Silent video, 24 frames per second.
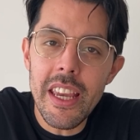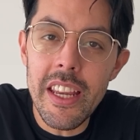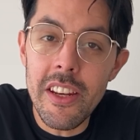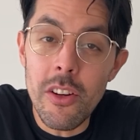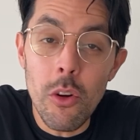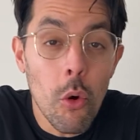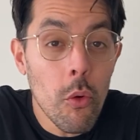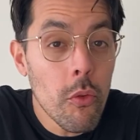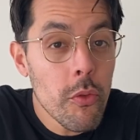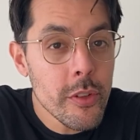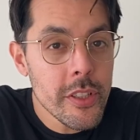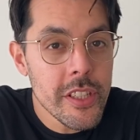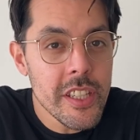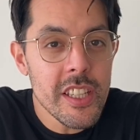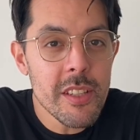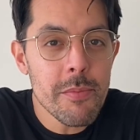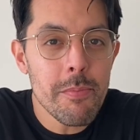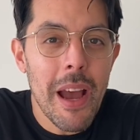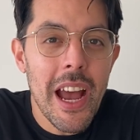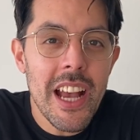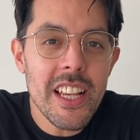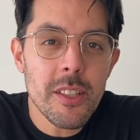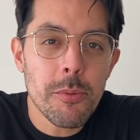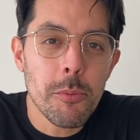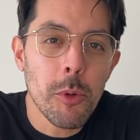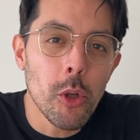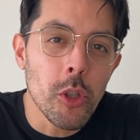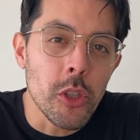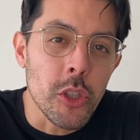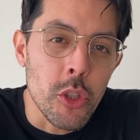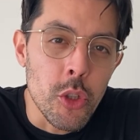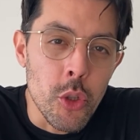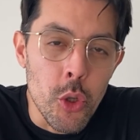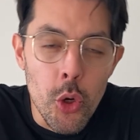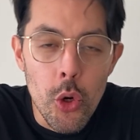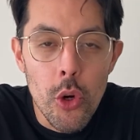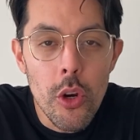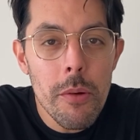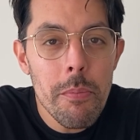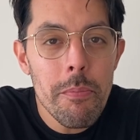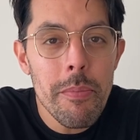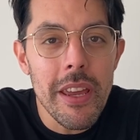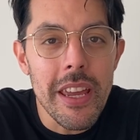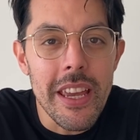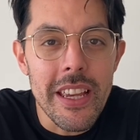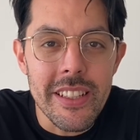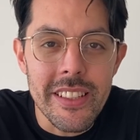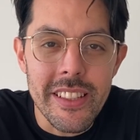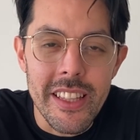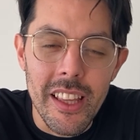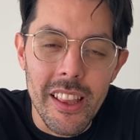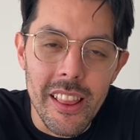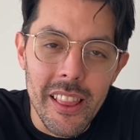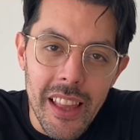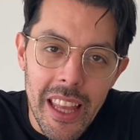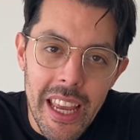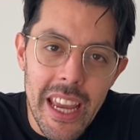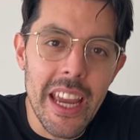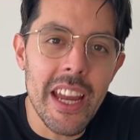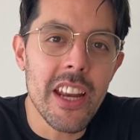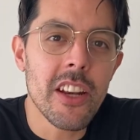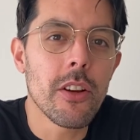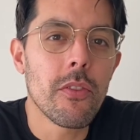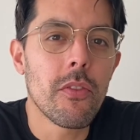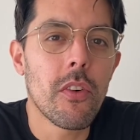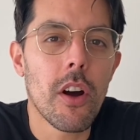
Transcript: In overseas basketball, Europe is the land of